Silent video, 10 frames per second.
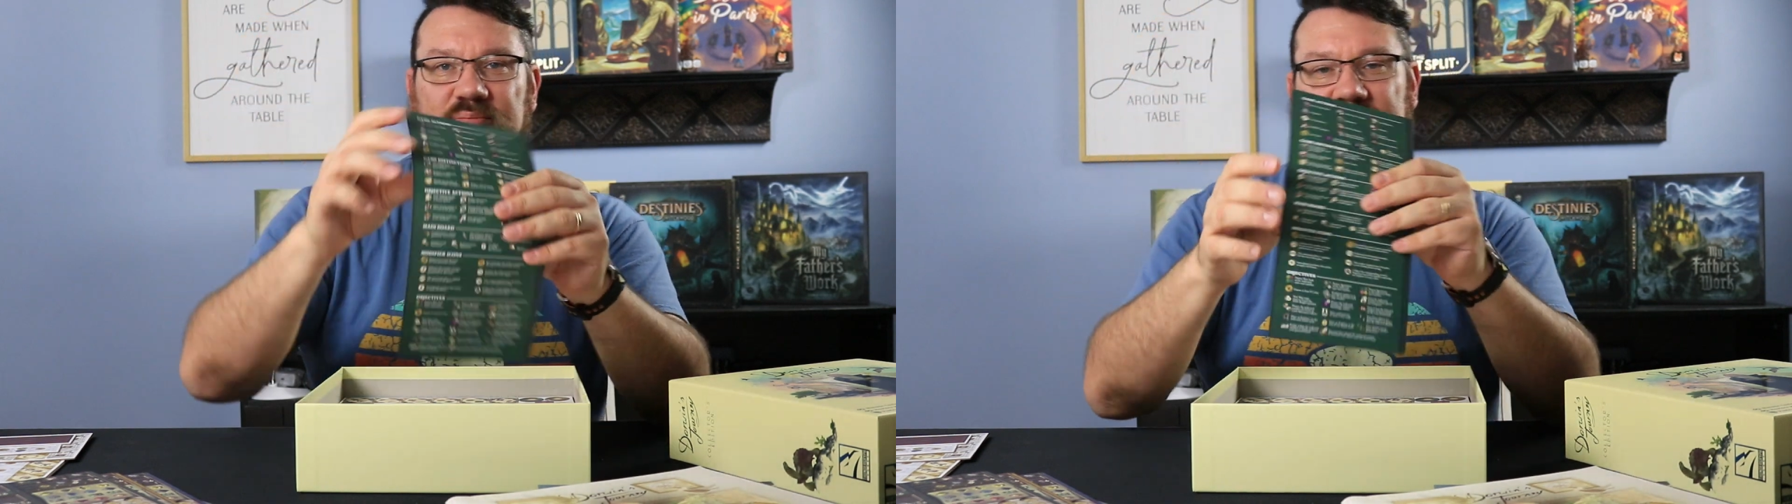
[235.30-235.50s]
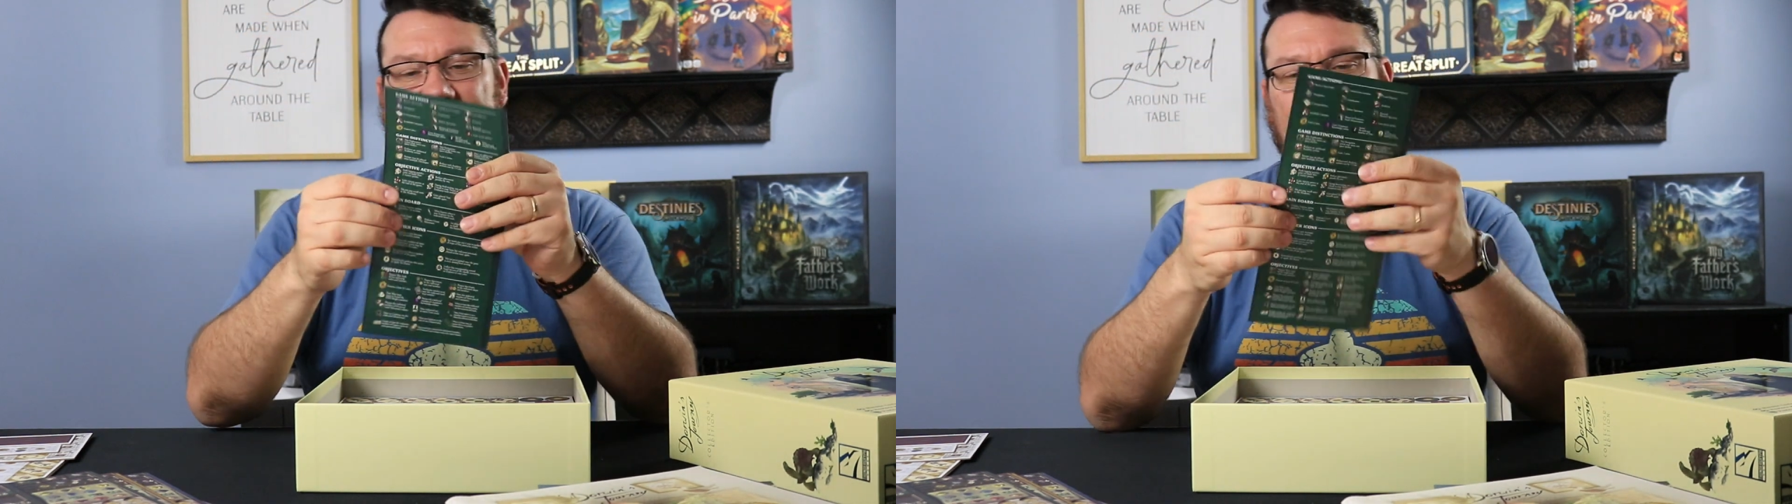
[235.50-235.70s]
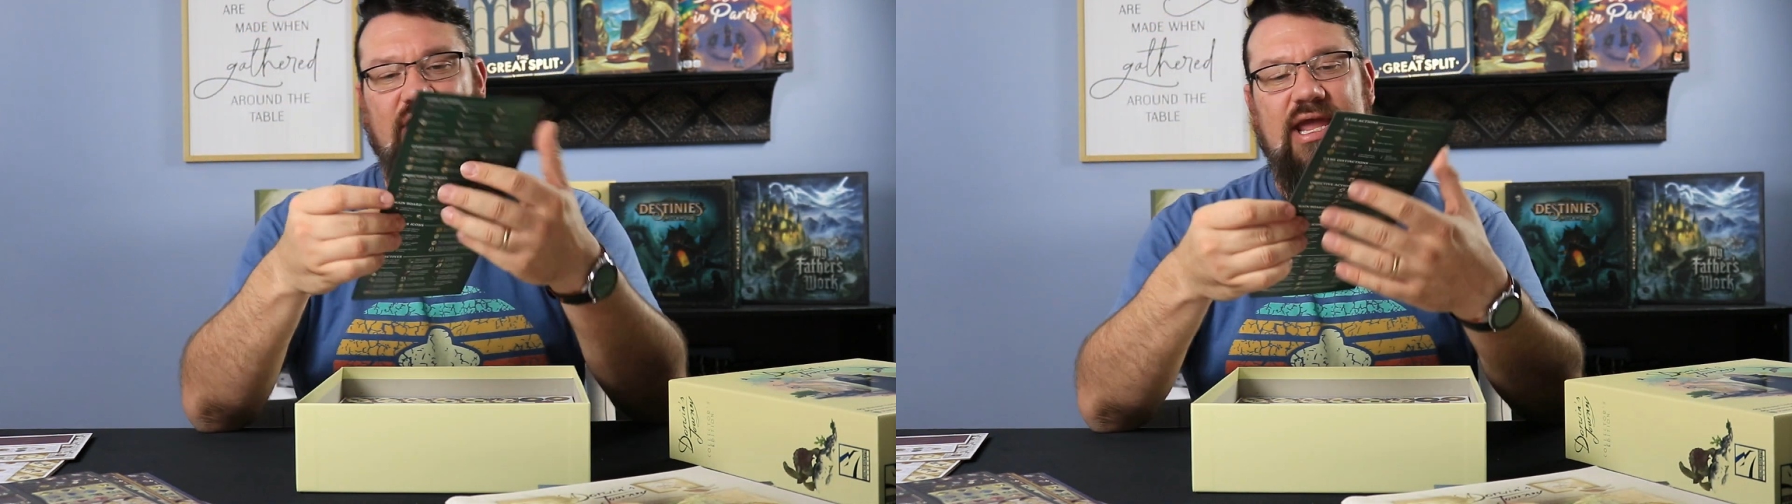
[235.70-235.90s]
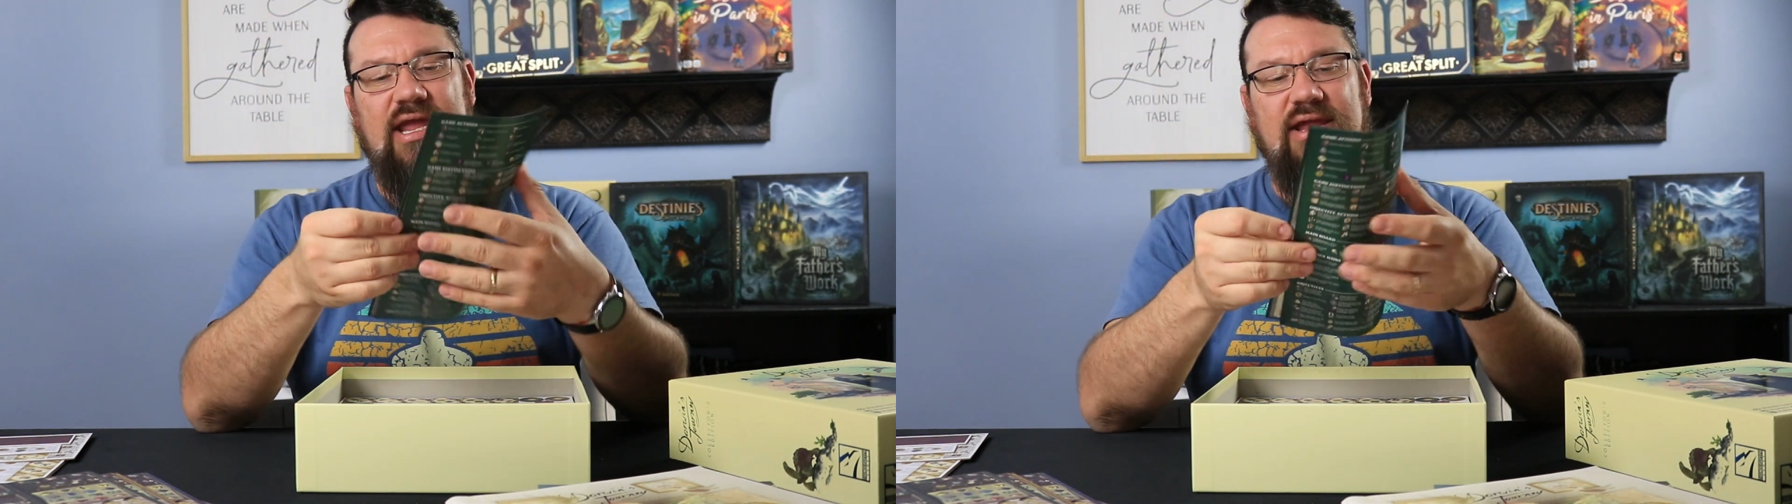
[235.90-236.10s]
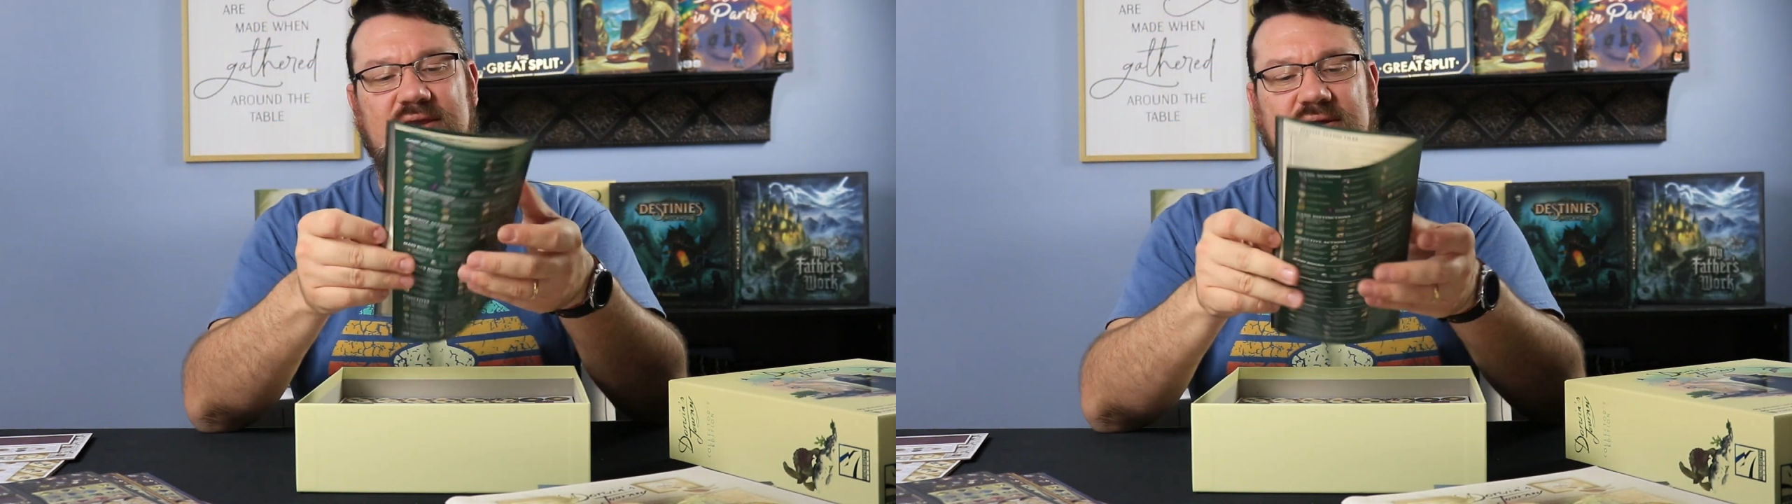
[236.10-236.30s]
player
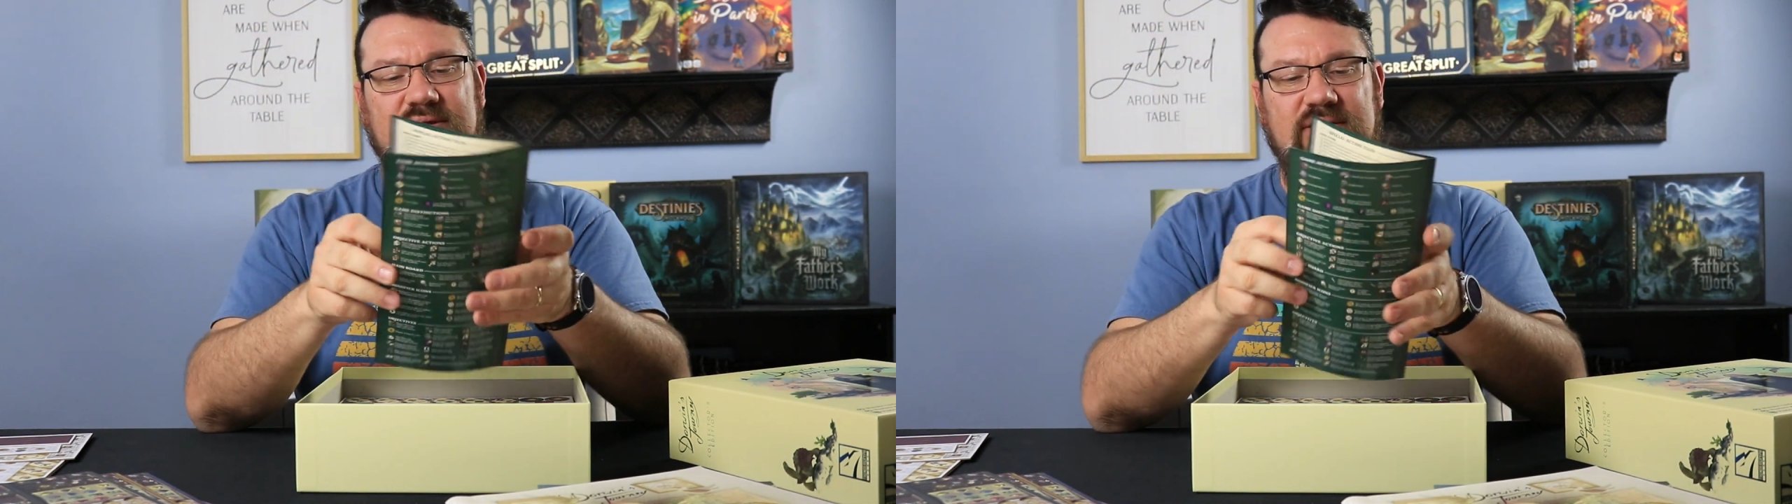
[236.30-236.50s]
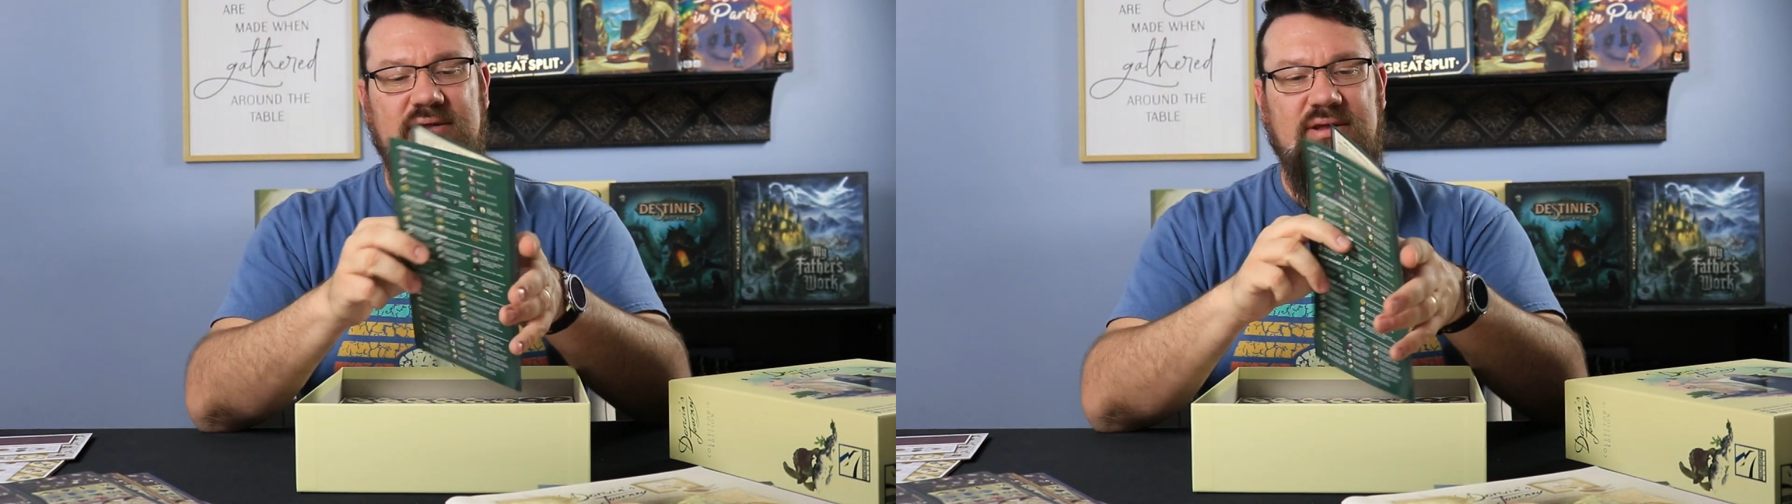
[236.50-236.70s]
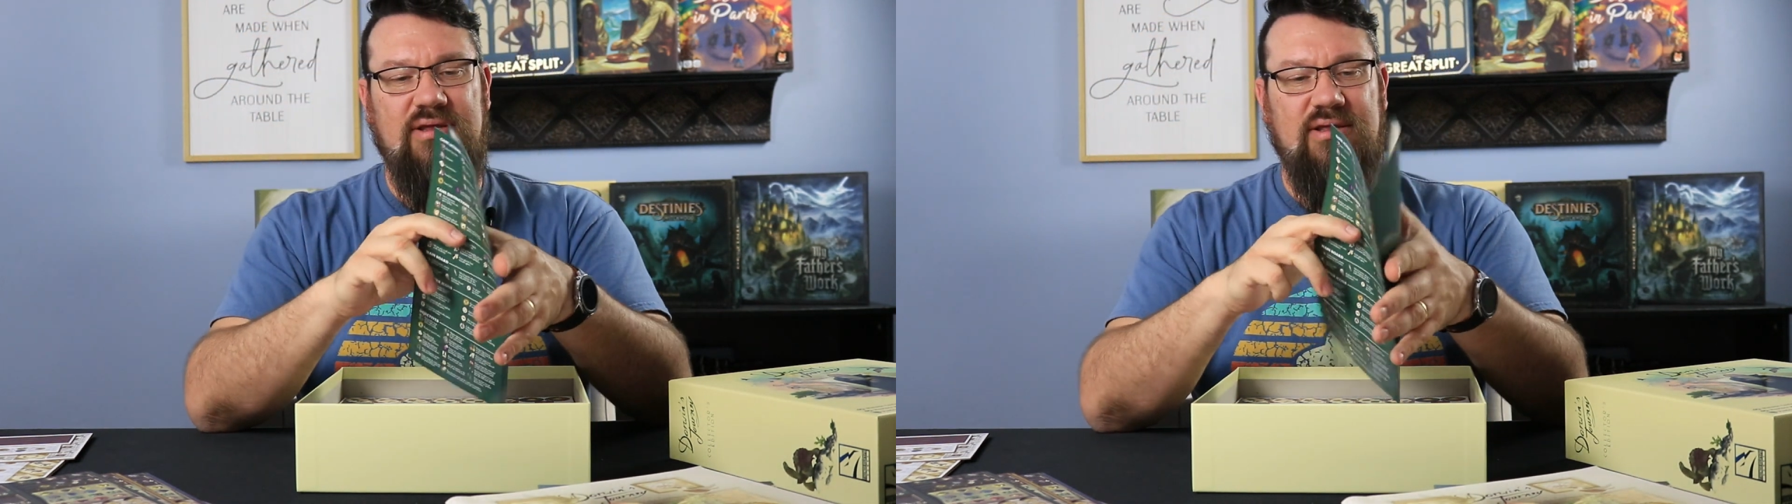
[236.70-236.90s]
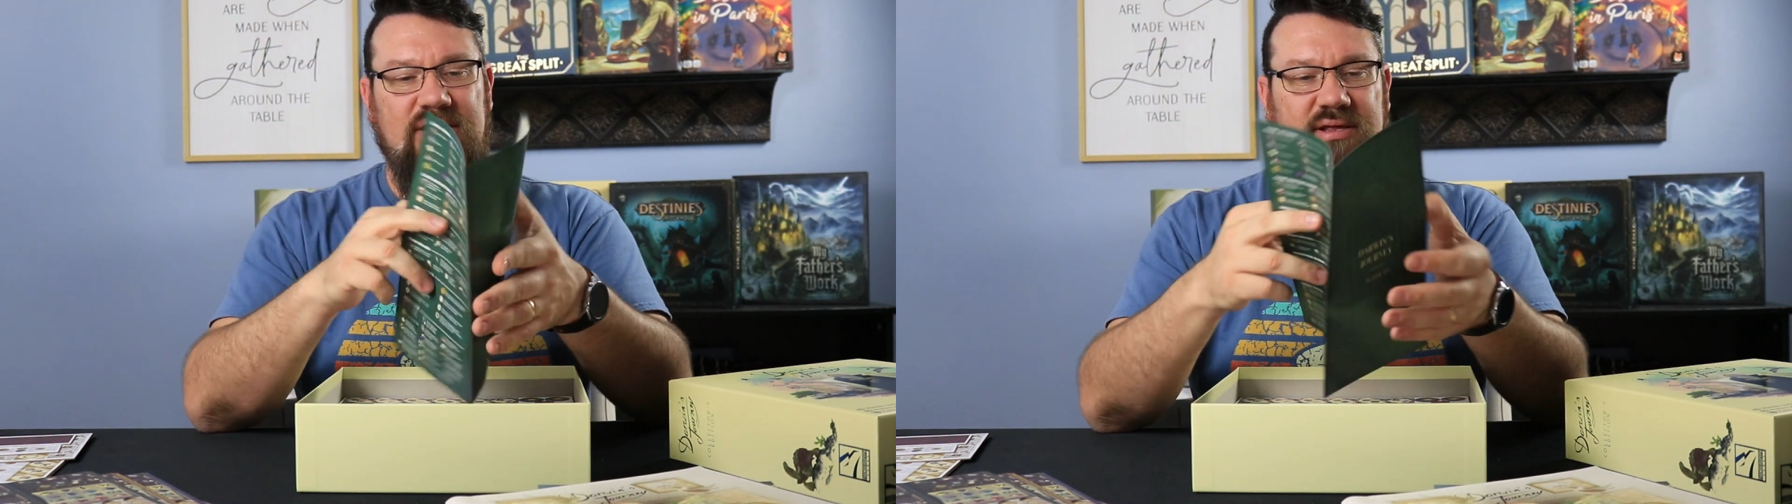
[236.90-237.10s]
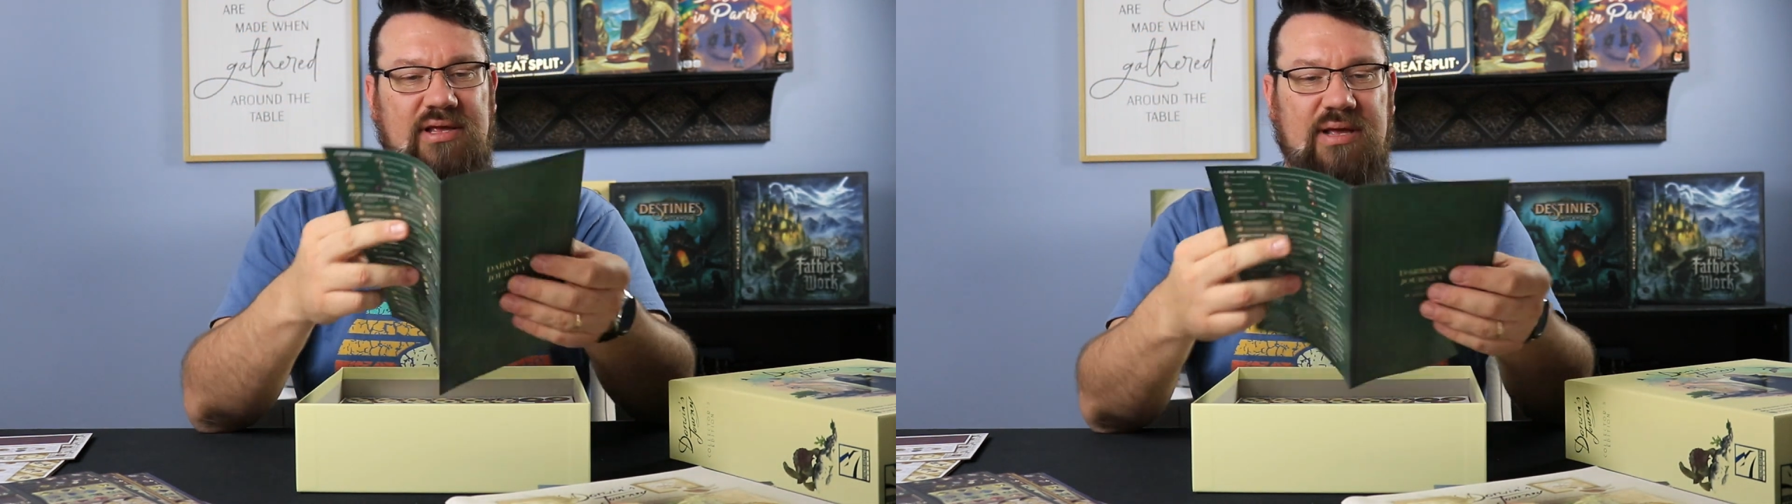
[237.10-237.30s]
aid.
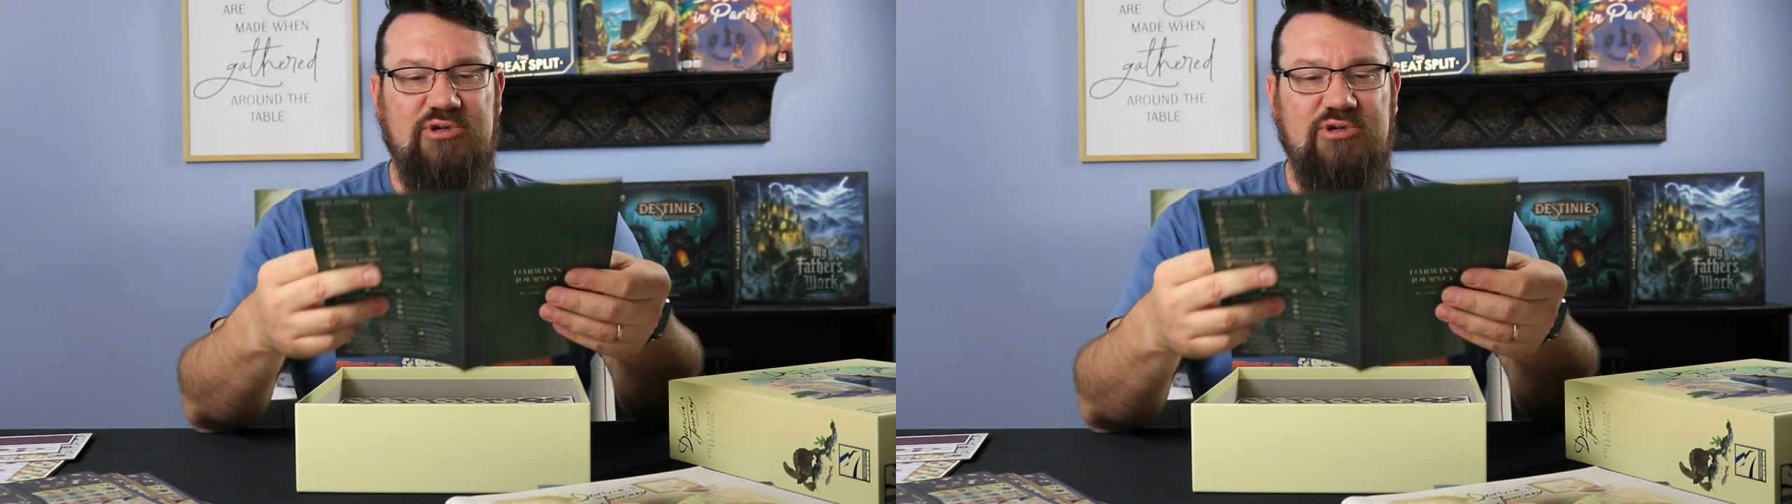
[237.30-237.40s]
I'm